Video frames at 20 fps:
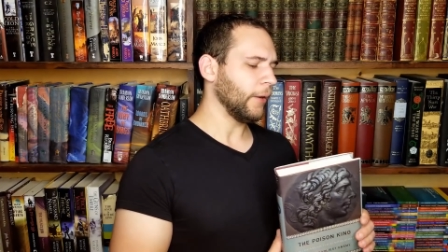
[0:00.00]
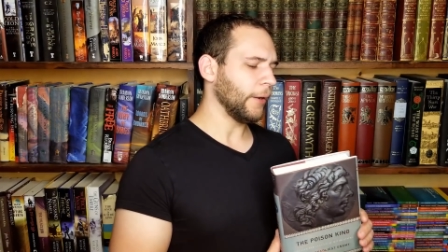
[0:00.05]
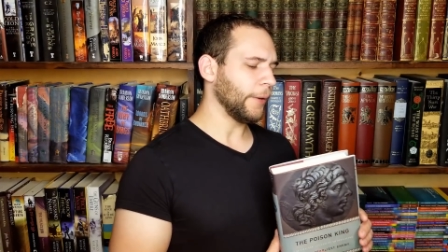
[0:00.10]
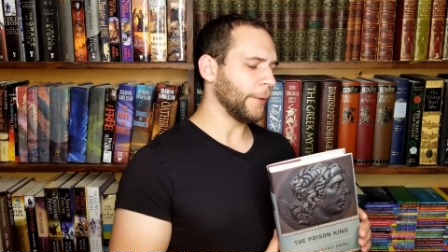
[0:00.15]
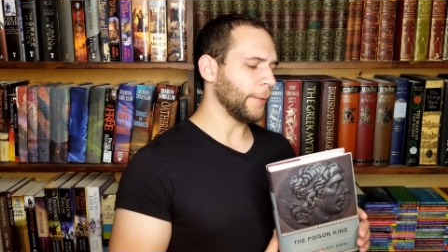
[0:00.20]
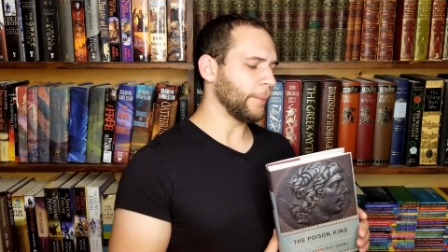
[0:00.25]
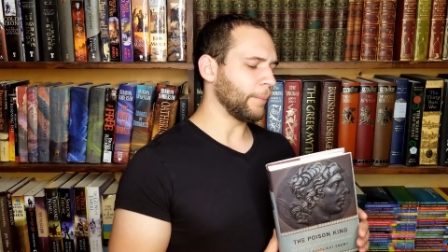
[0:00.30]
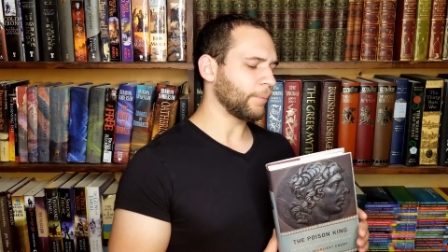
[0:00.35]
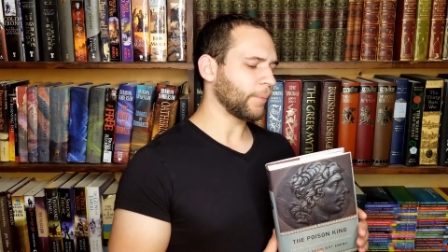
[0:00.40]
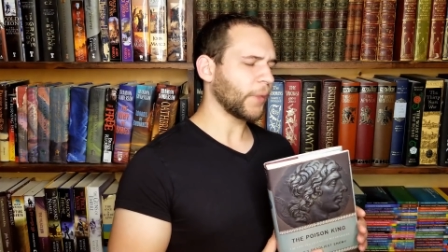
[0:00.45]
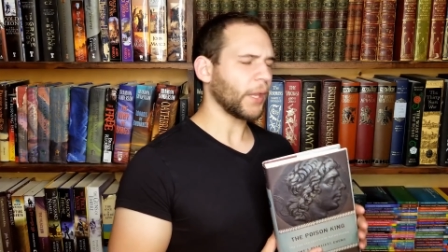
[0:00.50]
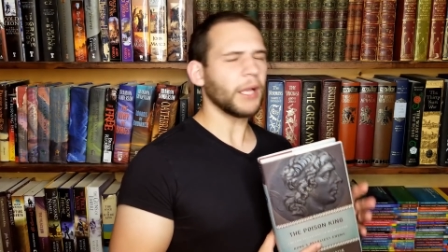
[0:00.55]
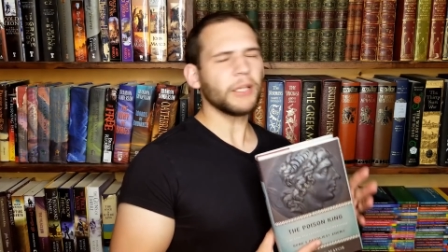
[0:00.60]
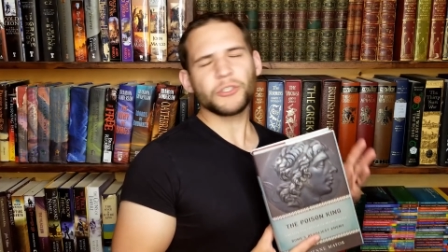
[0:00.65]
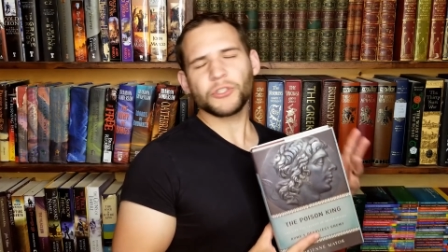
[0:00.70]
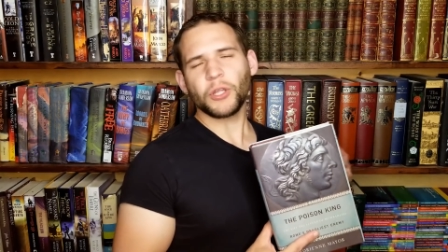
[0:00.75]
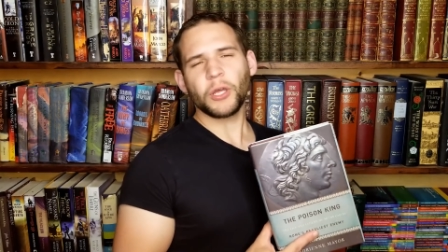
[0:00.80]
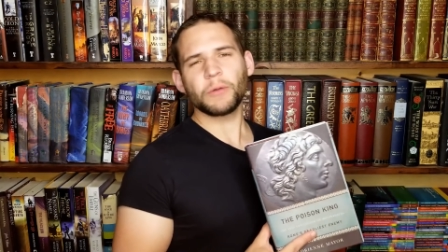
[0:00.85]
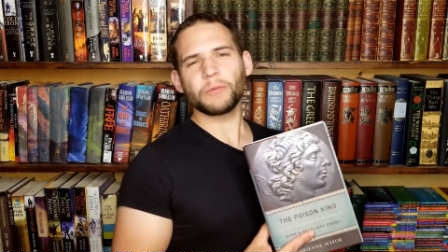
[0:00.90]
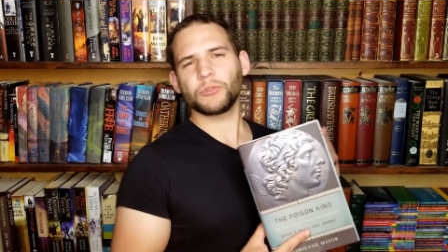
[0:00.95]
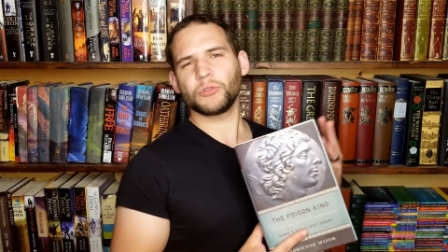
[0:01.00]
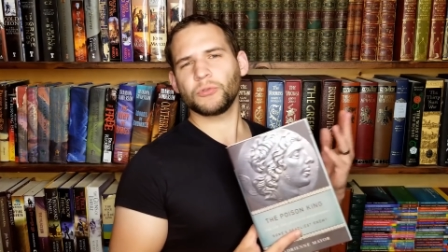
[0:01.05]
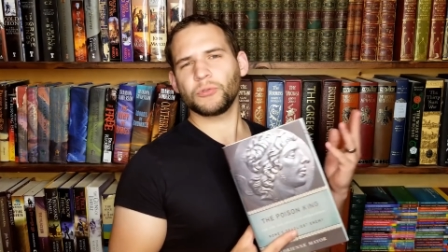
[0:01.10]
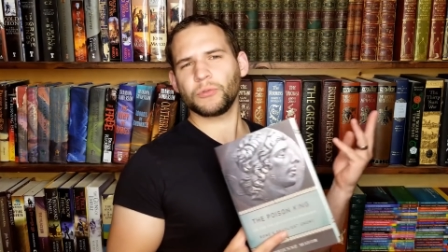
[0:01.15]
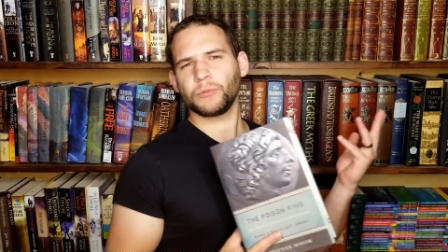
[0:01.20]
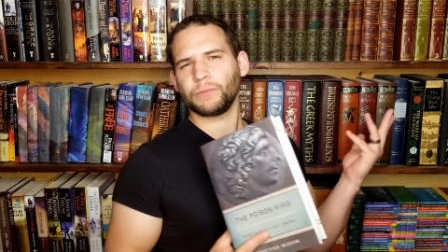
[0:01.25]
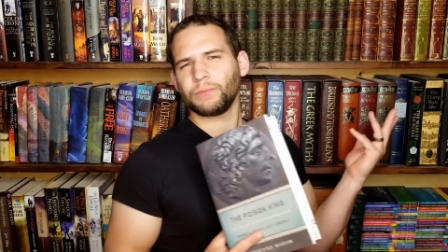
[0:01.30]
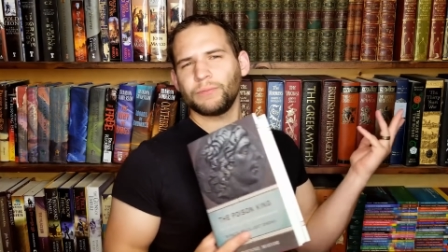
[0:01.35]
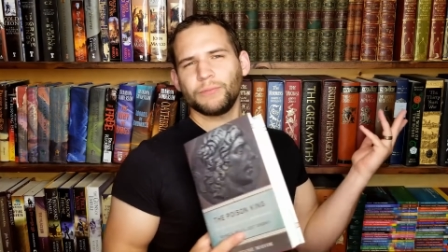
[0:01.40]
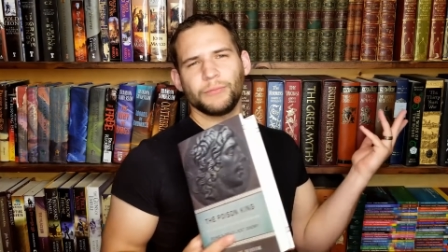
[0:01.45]
Um, I just thought it was,
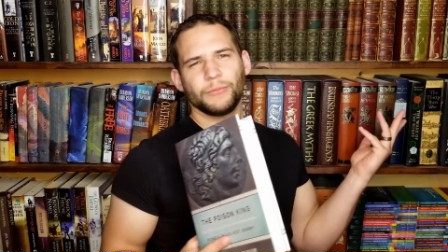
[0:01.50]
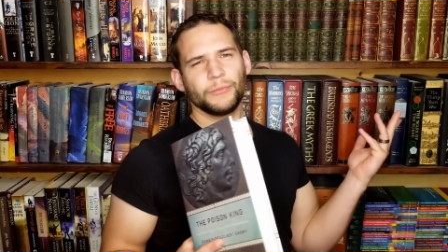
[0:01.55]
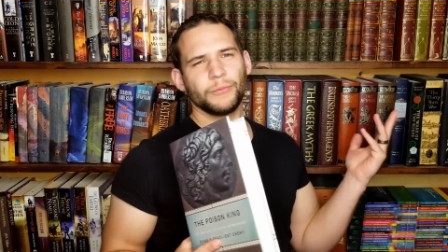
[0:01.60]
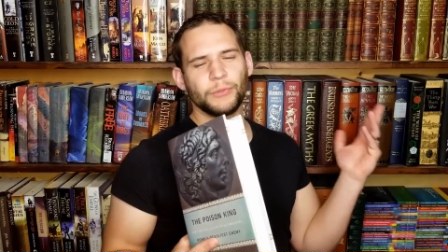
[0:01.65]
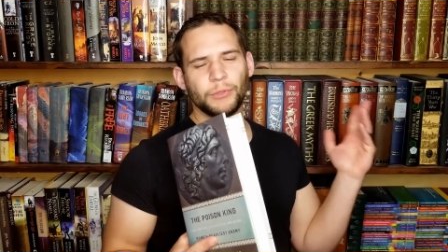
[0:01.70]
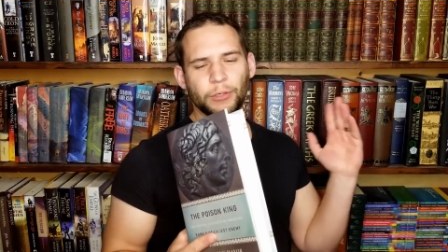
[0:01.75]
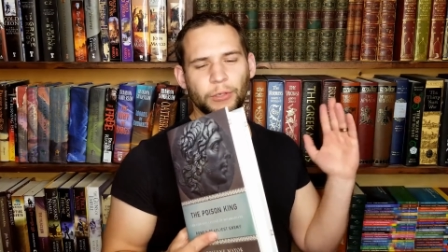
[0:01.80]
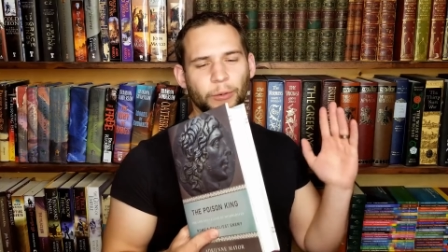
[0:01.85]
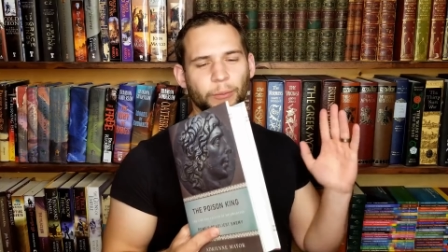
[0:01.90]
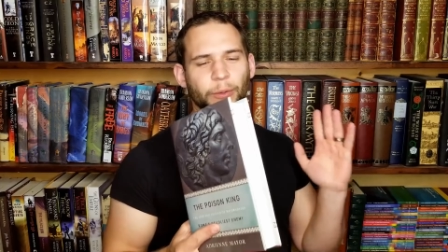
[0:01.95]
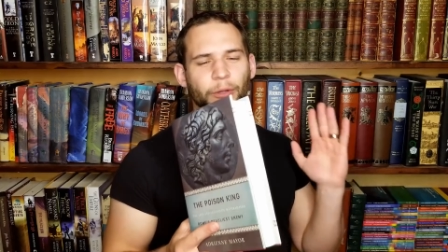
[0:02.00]
you know,